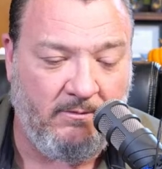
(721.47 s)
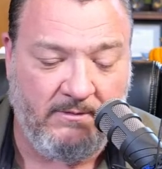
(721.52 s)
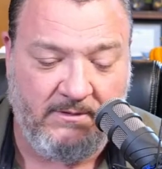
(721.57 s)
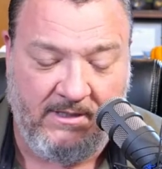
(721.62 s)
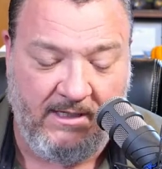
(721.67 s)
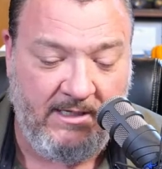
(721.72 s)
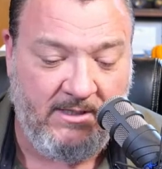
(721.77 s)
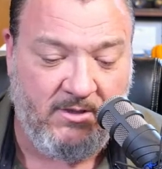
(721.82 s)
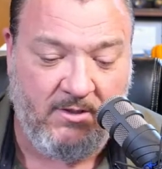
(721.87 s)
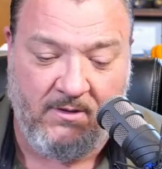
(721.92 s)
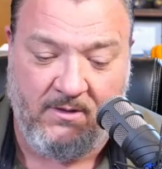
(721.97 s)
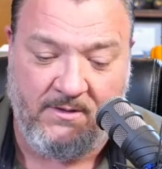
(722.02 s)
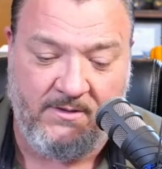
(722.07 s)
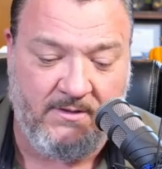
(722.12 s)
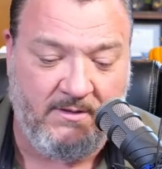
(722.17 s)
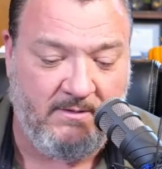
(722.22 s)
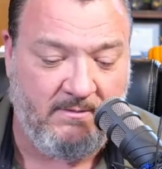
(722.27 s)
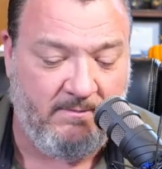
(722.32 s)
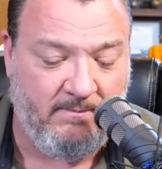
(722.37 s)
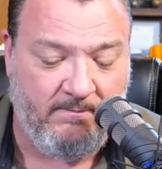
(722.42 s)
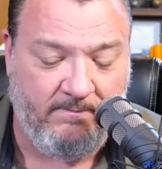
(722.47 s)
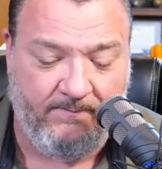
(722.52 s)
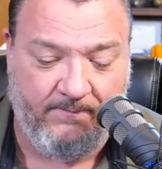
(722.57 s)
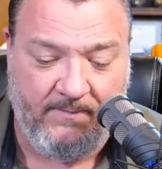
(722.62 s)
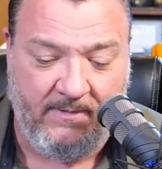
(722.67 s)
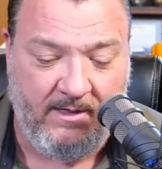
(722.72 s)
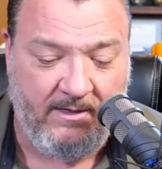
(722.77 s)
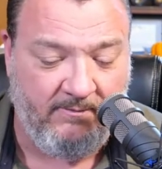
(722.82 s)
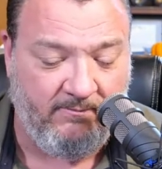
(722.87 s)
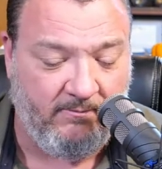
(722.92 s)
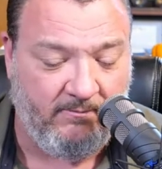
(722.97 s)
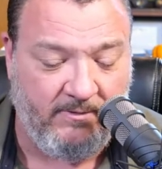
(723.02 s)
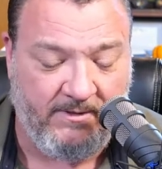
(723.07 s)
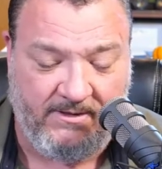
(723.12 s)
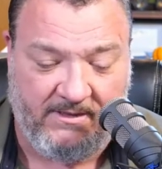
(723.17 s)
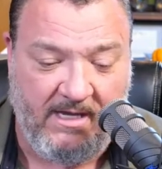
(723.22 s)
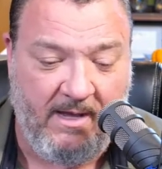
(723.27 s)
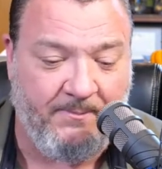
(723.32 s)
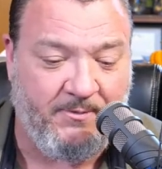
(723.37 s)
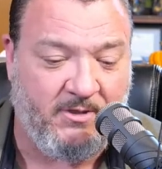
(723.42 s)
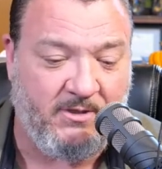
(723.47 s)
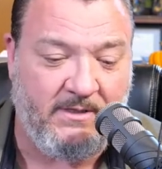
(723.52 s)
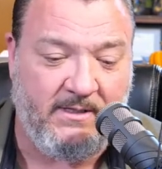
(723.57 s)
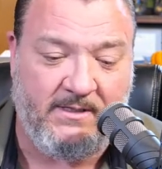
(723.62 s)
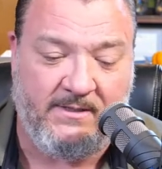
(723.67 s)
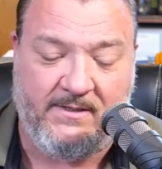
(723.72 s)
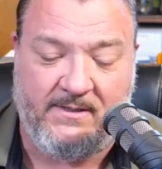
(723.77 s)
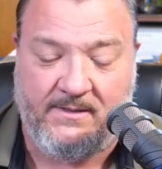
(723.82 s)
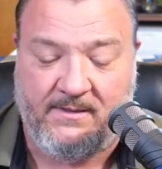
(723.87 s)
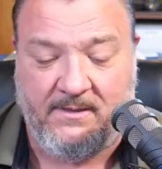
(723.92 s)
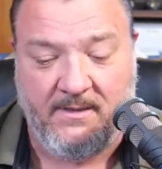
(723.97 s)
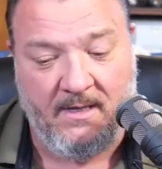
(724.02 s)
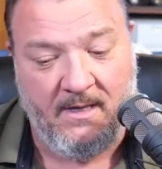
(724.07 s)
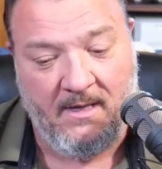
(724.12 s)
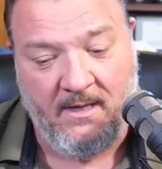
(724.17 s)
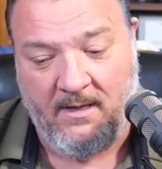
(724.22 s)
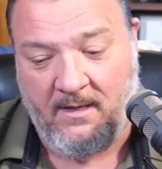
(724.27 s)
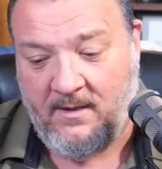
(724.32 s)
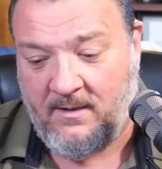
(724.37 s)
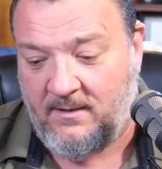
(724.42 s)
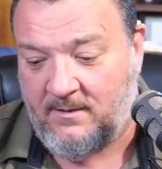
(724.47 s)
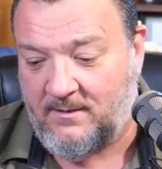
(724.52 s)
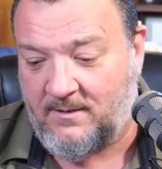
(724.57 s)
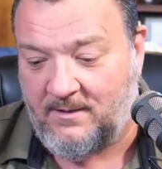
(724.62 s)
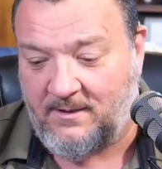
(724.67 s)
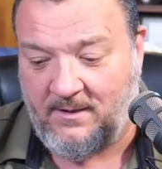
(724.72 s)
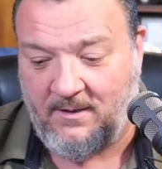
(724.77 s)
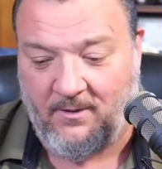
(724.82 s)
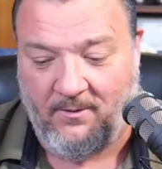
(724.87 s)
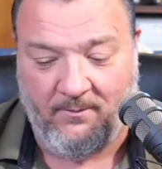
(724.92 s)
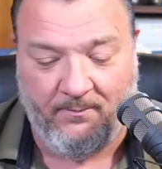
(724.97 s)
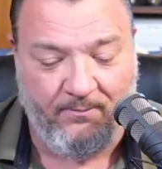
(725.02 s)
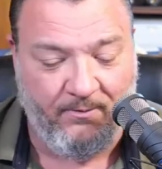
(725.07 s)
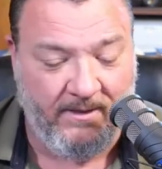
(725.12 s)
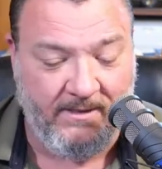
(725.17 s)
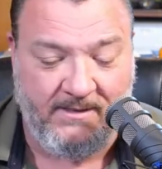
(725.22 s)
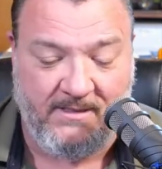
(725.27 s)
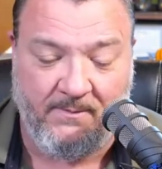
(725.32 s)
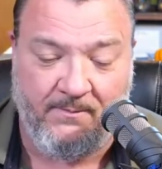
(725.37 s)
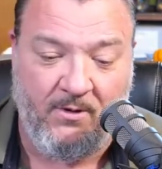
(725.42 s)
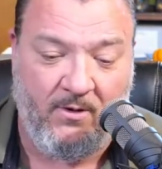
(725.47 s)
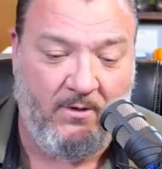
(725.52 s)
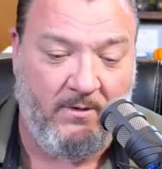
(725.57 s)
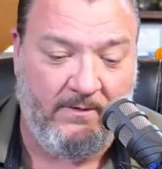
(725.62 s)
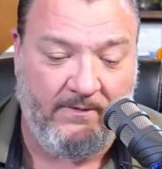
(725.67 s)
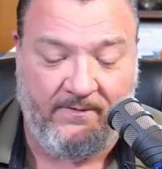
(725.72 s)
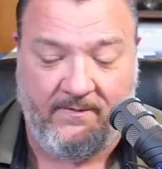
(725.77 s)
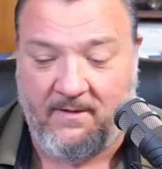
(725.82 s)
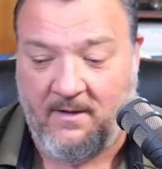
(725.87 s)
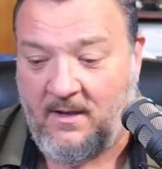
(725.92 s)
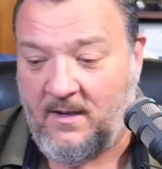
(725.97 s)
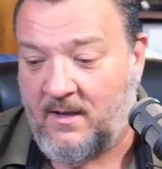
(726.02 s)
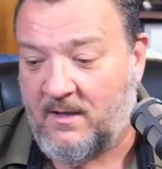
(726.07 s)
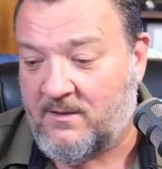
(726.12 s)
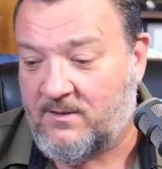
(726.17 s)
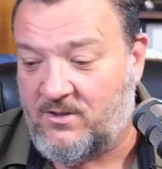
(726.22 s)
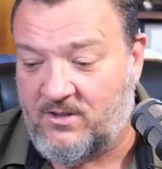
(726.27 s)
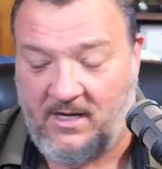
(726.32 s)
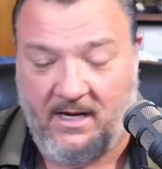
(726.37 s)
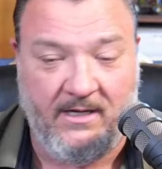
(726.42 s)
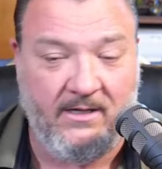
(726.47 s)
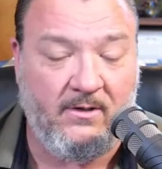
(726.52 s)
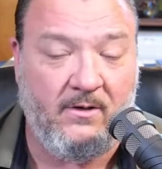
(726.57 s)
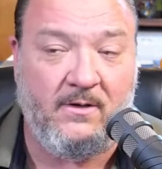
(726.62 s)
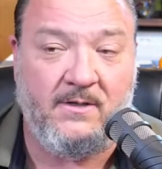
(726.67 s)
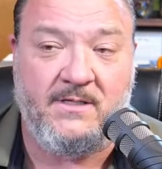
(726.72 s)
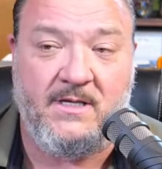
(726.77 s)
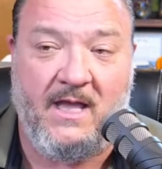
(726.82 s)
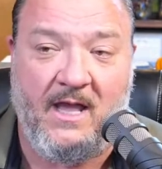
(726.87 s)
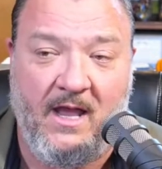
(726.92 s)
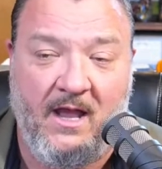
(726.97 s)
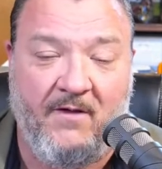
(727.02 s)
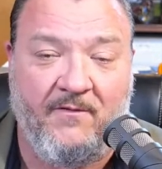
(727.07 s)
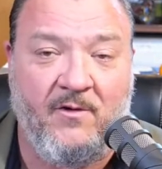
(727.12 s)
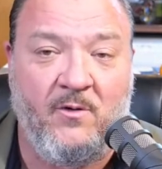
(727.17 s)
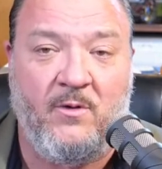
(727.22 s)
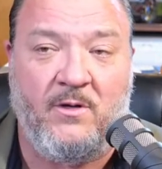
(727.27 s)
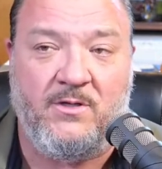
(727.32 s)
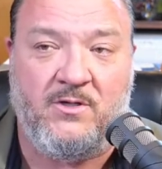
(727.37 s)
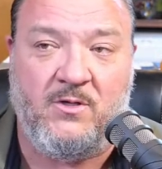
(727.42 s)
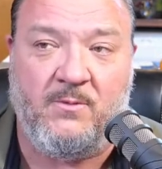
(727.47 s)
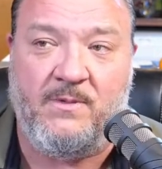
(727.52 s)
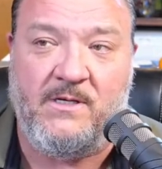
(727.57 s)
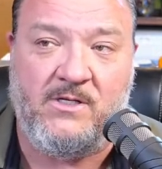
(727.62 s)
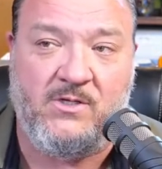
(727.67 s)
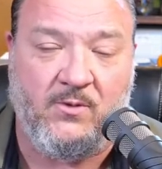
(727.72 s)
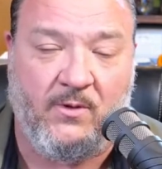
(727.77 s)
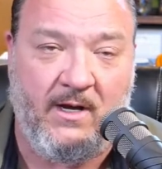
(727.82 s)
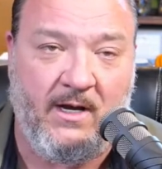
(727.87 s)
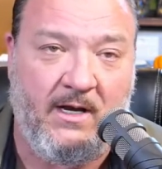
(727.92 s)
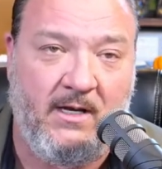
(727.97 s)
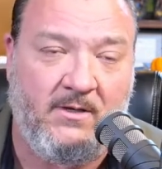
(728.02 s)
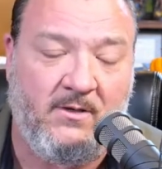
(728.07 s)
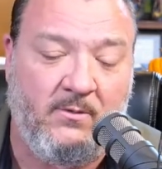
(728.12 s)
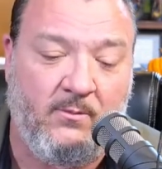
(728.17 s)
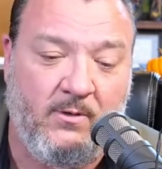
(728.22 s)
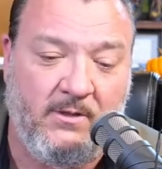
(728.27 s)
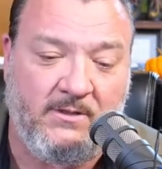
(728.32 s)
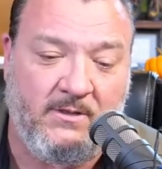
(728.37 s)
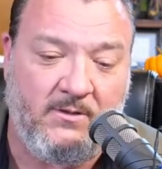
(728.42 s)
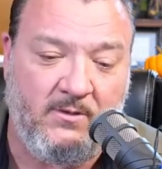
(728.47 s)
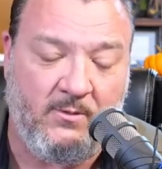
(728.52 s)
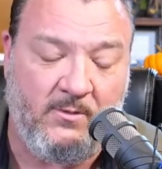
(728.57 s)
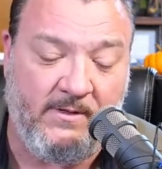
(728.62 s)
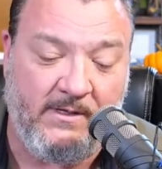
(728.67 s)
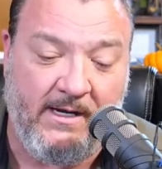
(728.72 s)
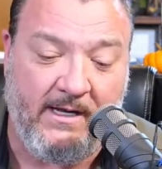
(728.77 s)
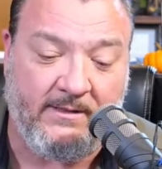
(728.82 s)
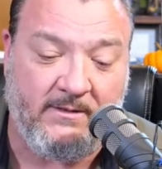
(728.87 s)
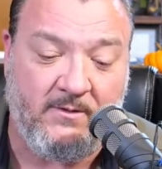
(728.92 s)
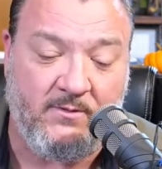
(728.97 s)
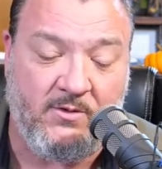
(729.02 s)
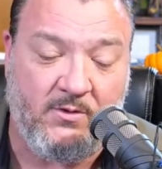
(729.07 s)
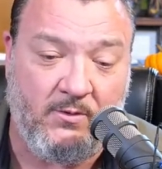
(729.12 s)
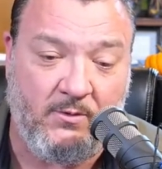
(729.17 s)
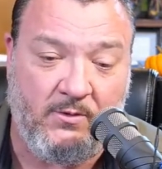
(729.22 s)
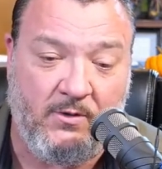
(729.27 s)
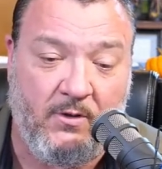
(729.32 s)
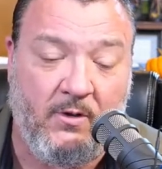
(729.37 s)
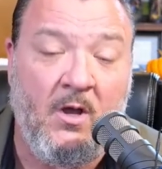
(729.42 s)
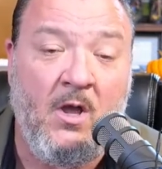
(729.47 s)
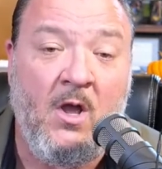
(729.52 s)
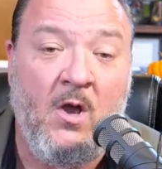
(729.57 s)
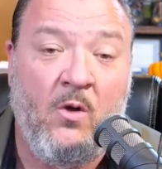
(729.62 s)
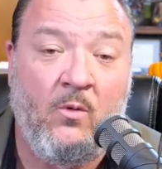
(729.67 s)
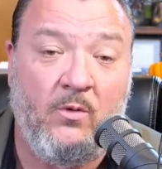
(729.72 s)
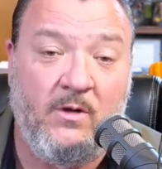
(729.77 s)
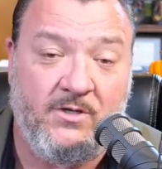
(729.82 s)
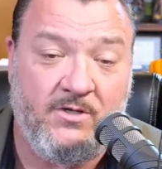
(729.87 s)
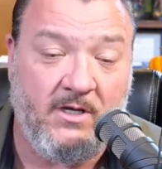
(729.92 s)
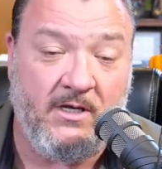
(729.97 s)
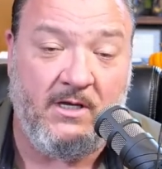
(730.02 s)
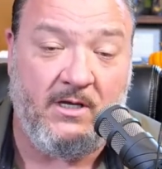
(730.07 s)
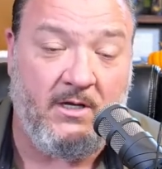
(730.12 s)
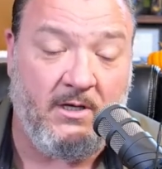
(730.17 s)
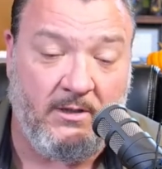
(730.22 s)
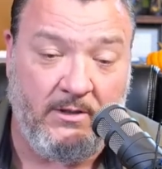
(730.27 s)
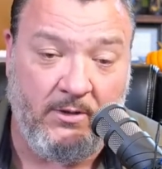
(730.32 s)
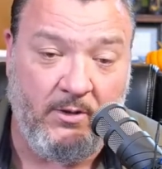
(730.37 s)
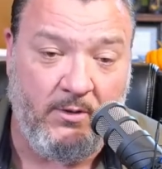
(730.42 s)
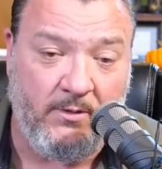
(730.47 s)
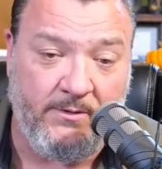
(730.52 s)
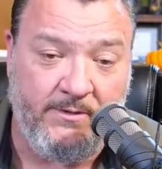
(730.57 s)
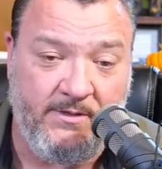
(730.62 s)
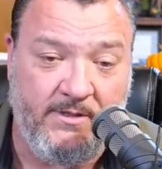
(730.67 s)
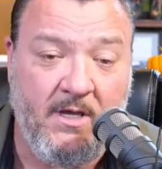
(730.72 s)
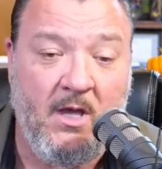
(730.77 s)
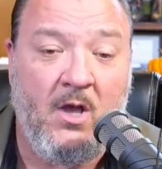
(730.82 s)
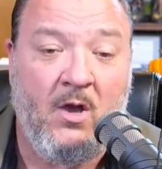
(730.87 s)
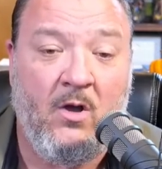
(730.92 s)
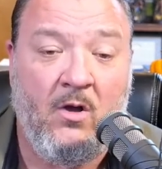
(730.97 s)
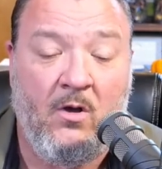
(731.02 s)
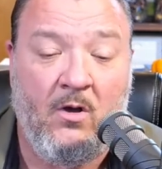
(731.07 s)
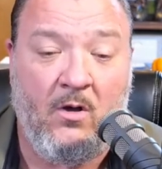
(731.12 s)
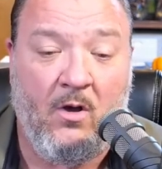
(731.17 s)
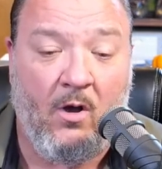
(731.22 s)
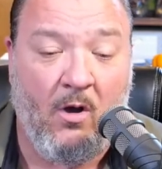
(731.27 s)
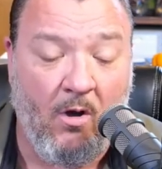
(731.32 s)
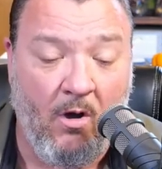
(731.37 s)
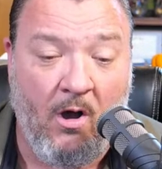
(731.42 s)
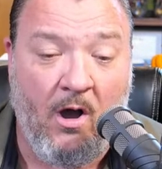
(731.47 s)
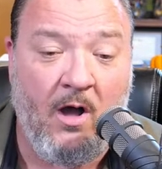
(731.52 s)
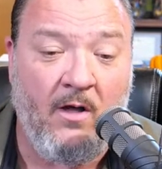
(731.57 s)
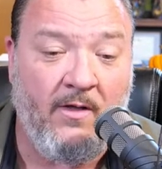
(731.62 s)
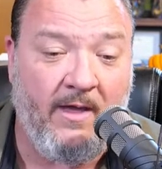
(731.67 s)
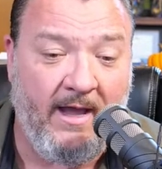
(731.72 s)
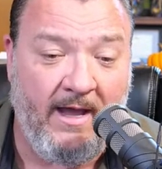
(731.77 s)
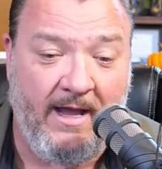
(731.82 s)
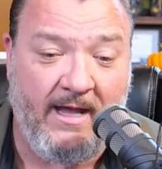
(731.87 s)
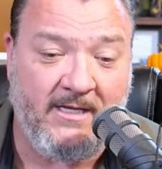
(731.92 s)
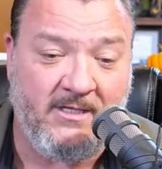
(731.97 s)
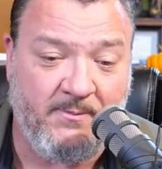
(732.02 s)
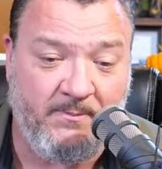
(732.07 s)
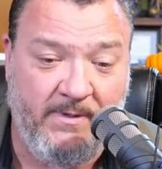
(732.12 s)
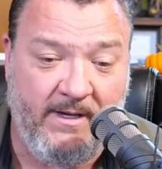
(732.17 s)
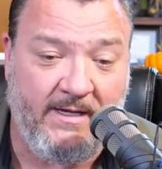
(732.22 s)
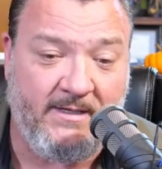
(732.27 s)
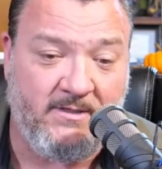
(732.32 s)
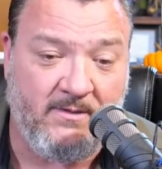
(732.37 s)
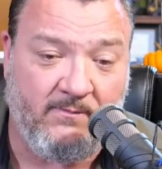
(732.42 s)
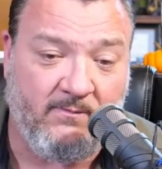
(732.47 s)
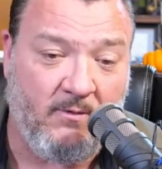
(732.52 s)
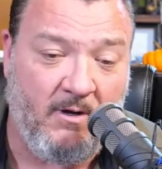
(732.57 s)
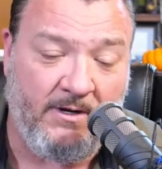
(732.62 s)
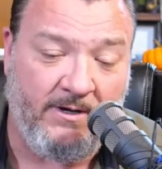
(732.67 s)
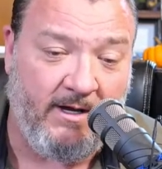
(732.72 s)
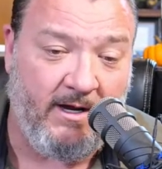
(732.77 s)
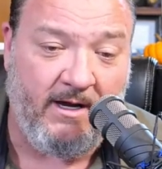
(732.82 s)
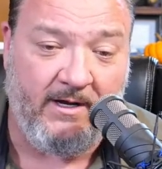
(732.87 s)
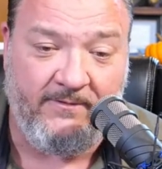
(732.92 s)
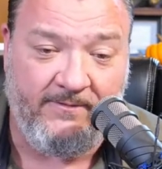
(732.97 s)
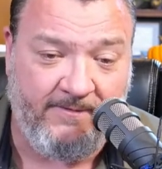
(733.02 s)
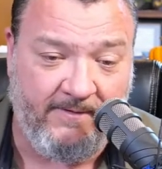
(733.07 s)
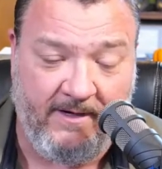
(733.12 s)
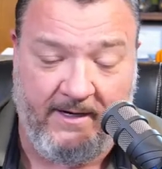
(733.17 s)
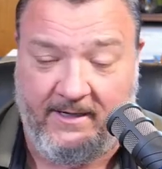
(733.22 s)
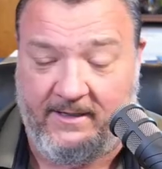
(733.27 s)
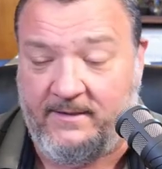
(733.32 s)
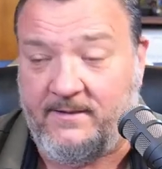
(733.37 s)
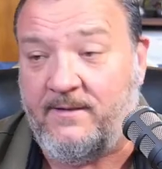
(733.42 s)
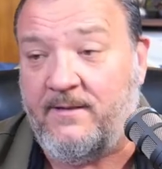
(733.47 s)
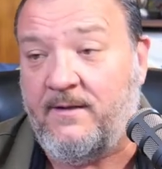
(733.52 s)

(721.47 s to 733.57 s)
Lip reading: teachers, receptionists, principals, janitors. Everyone should be trained on what to do with an active shooter, which includes all aspects of run, hide, fight.